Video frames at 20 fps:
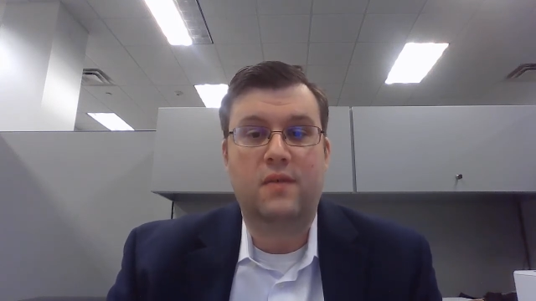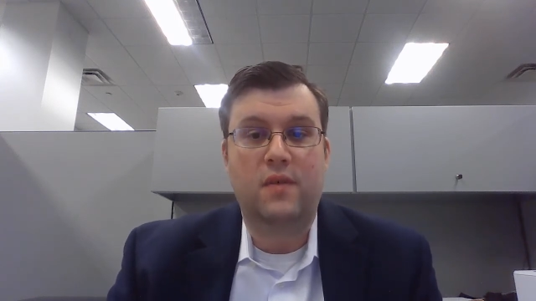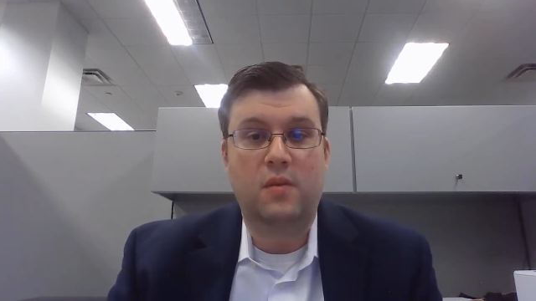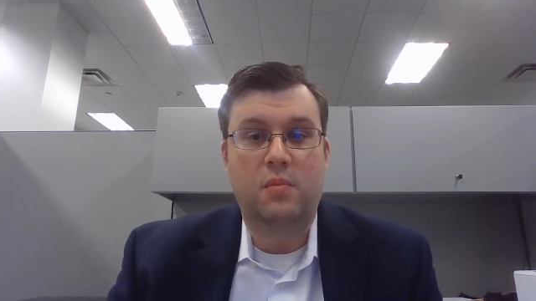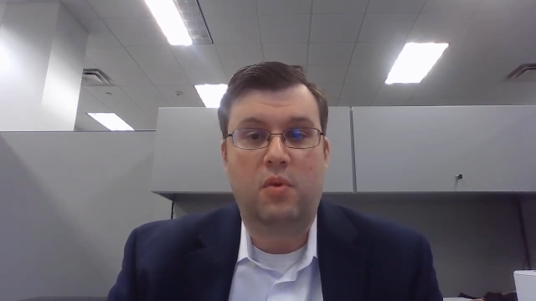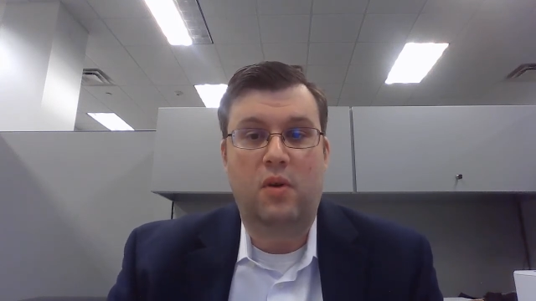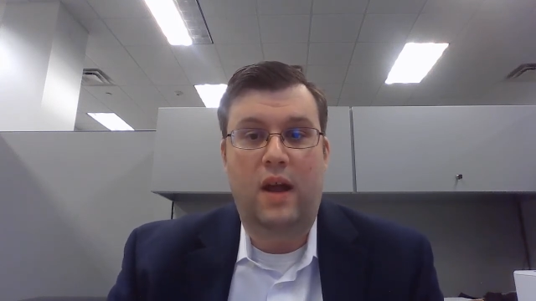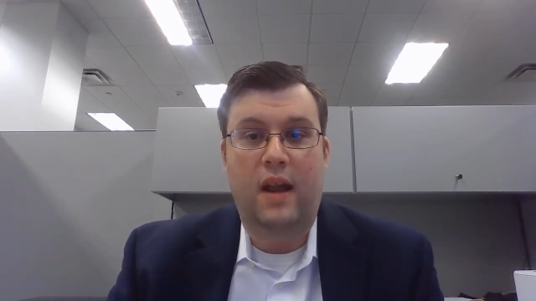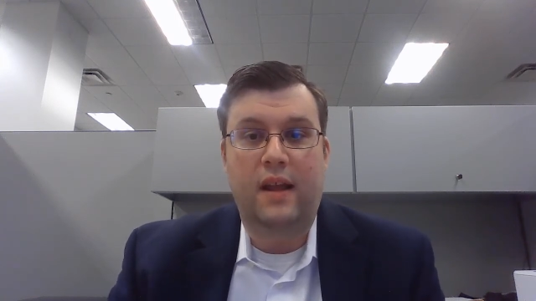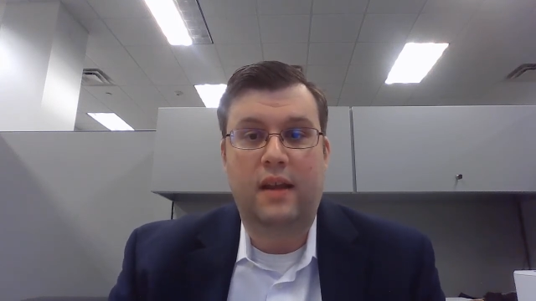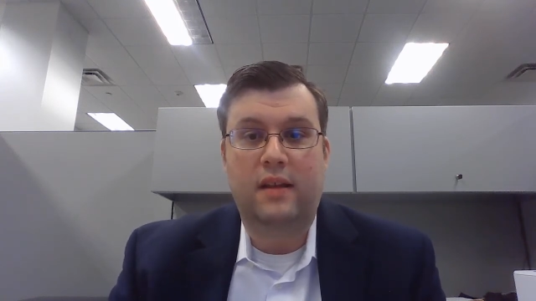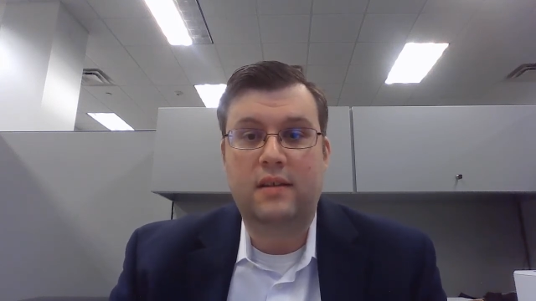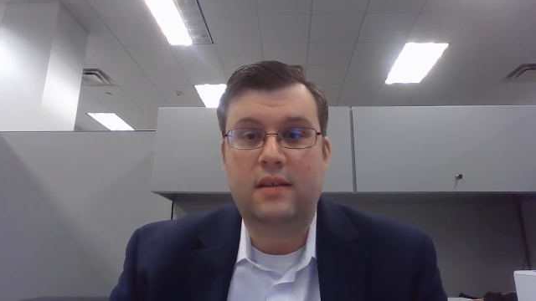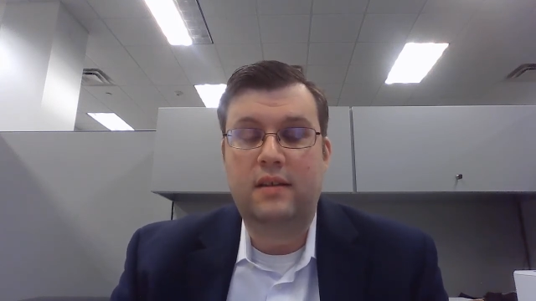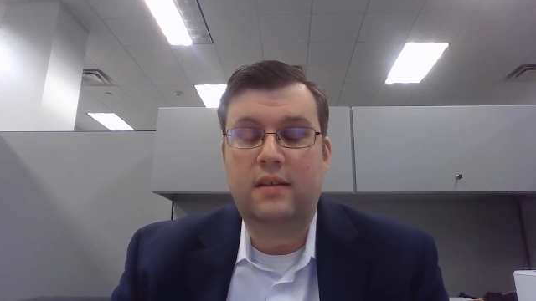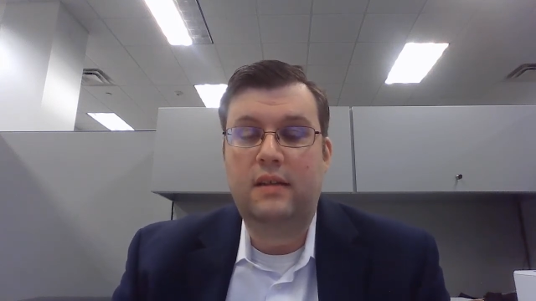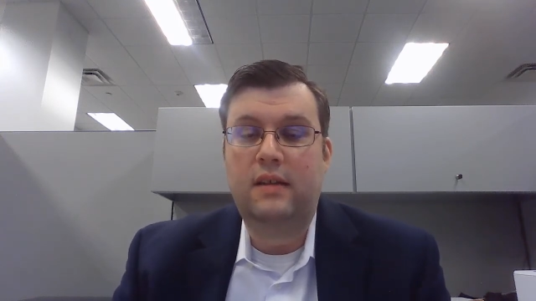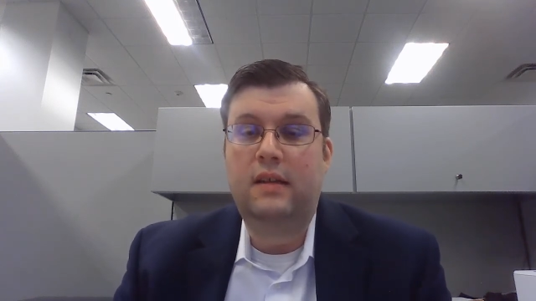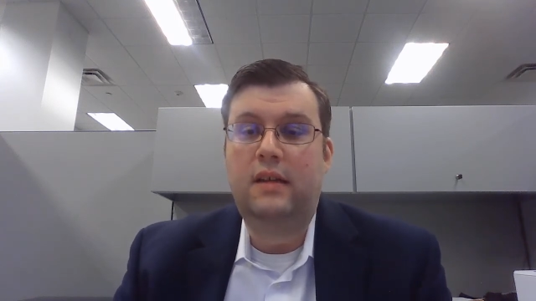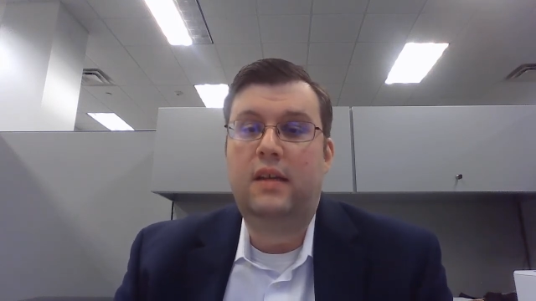for the product,
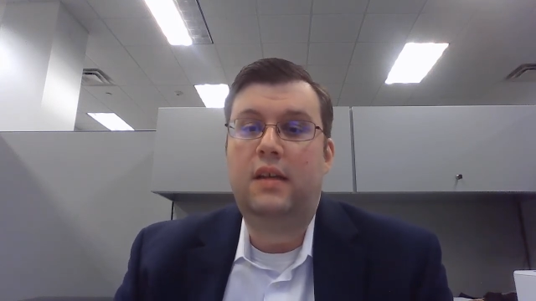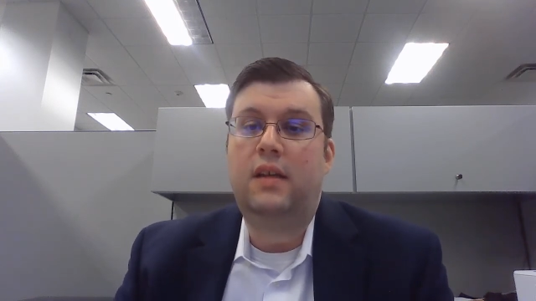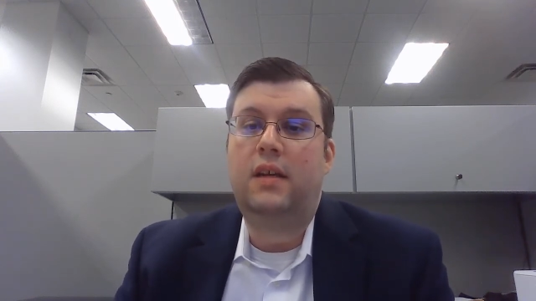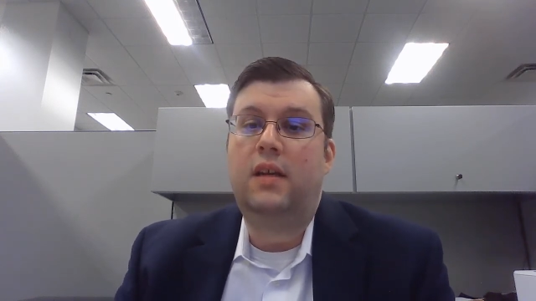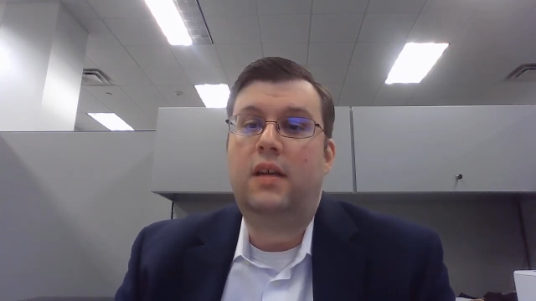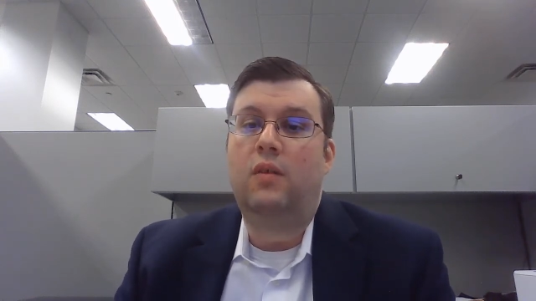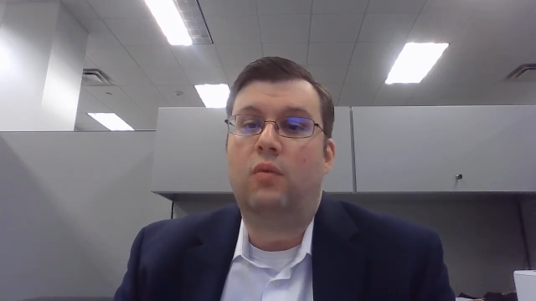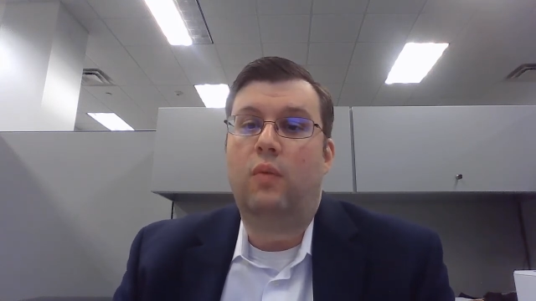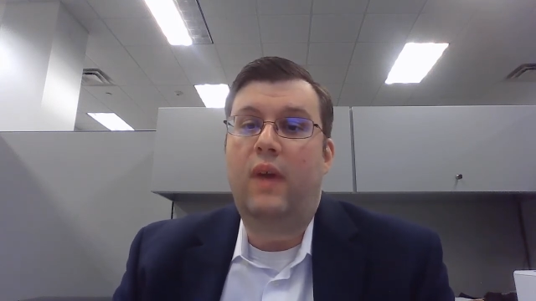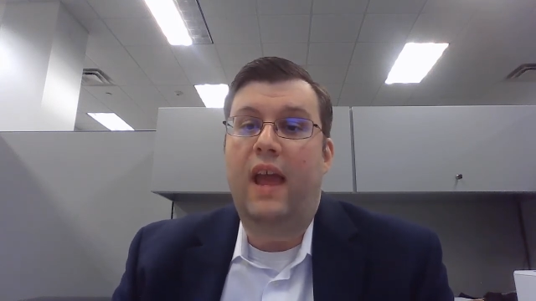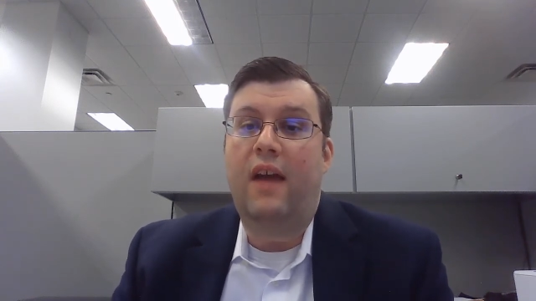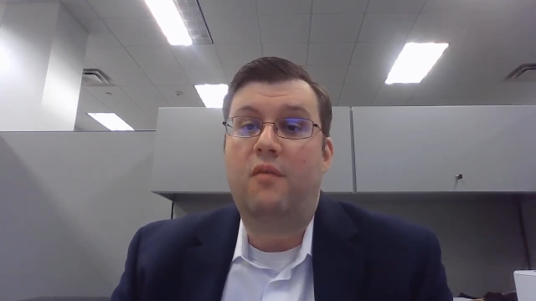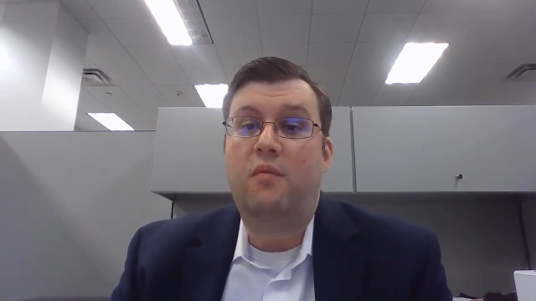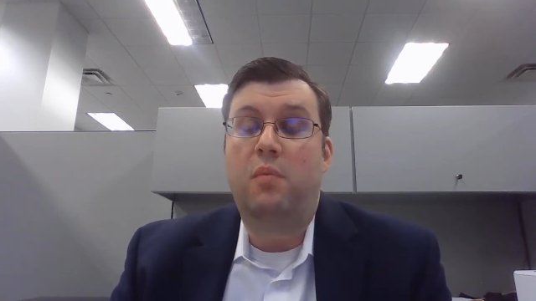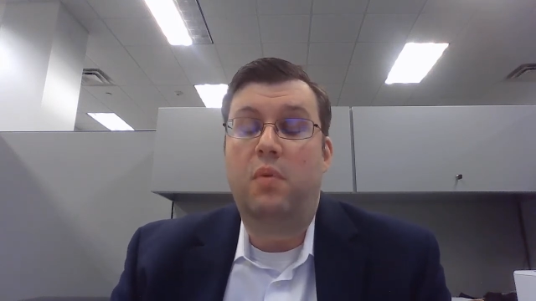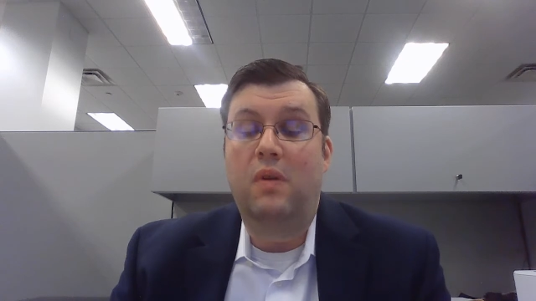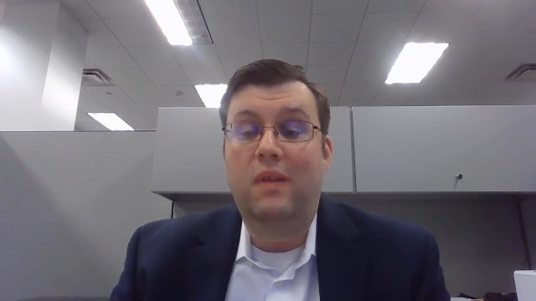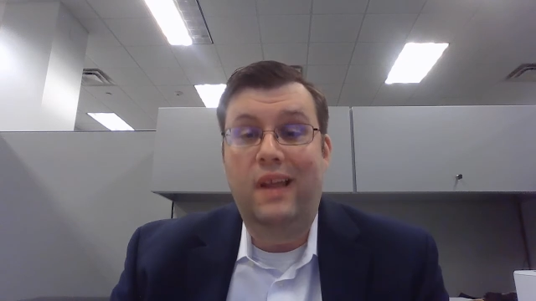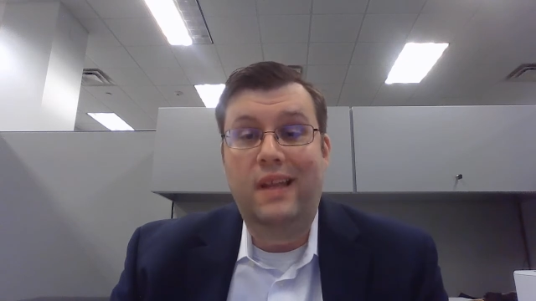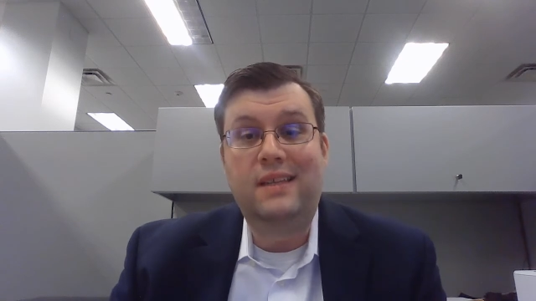we have
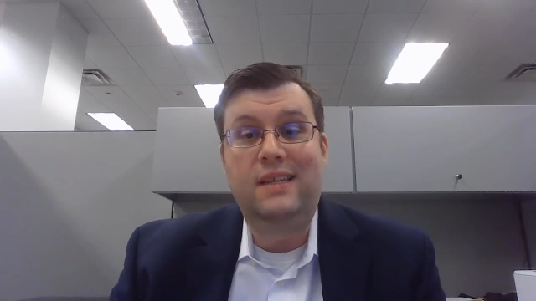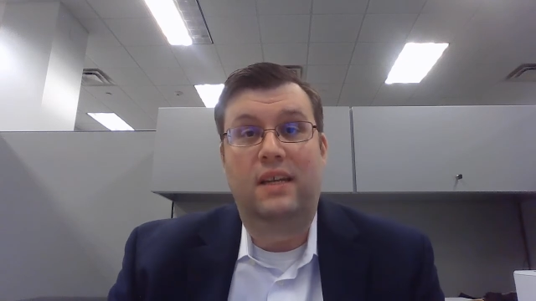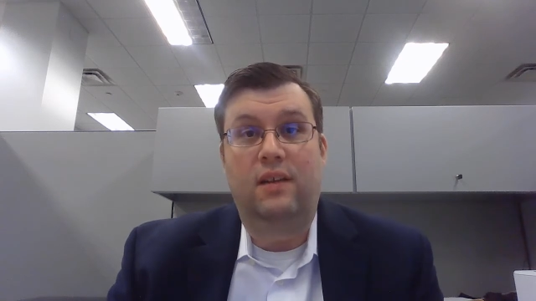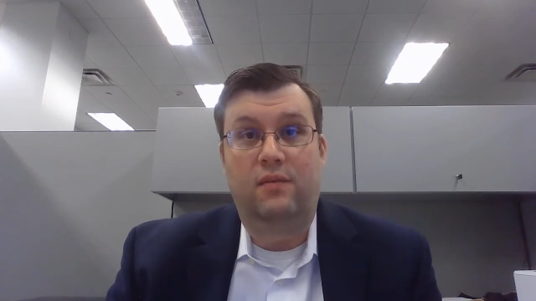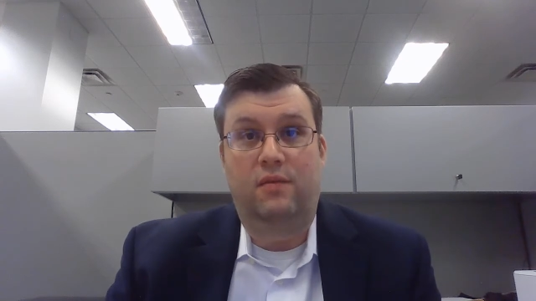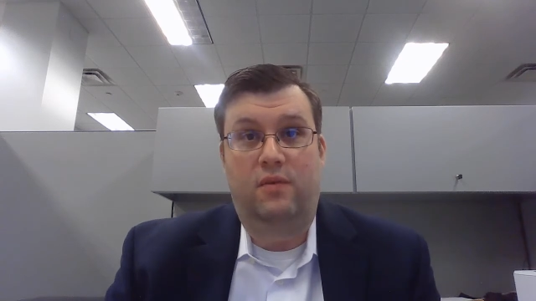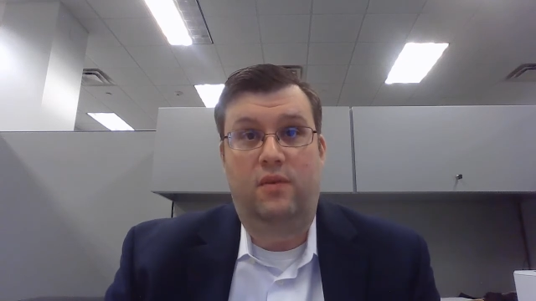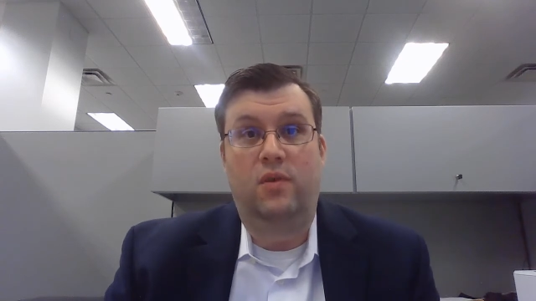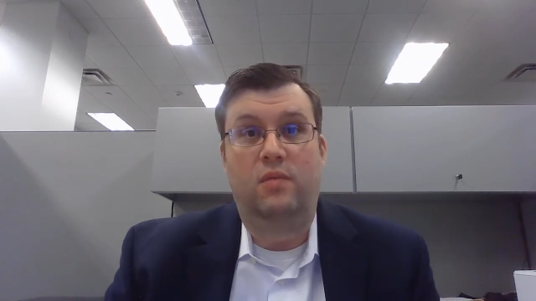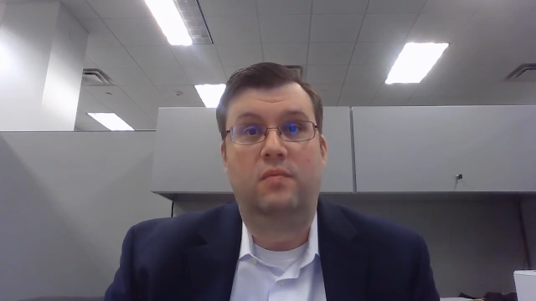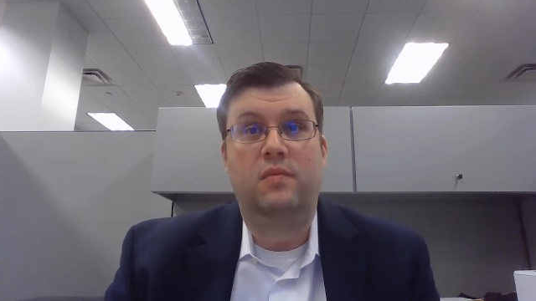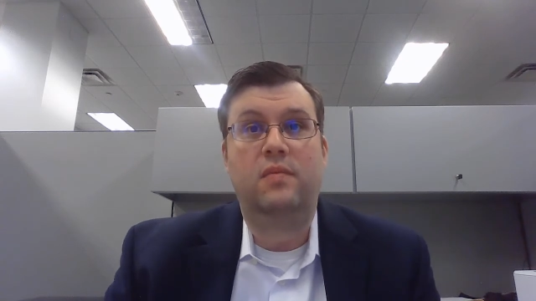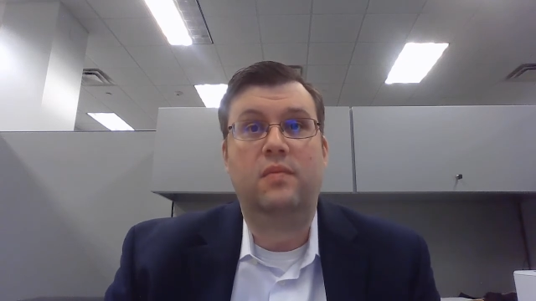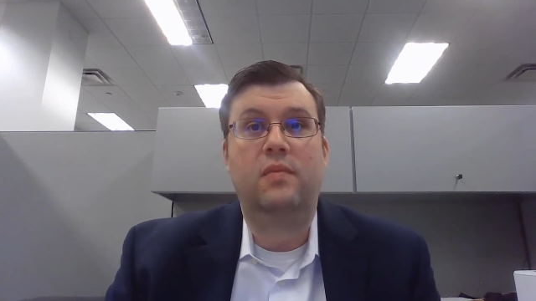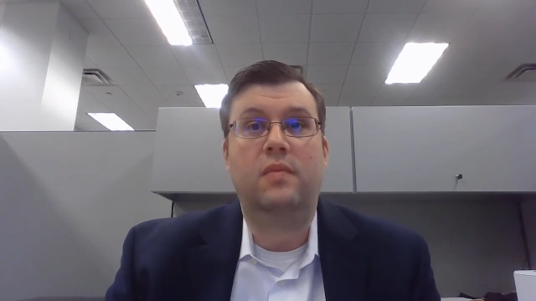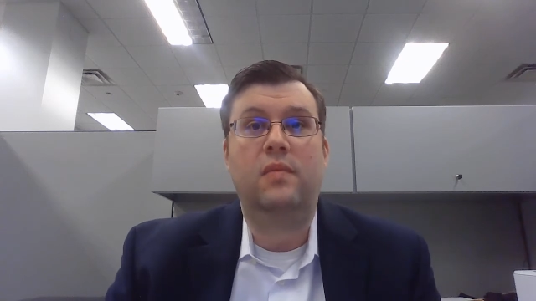plenty of room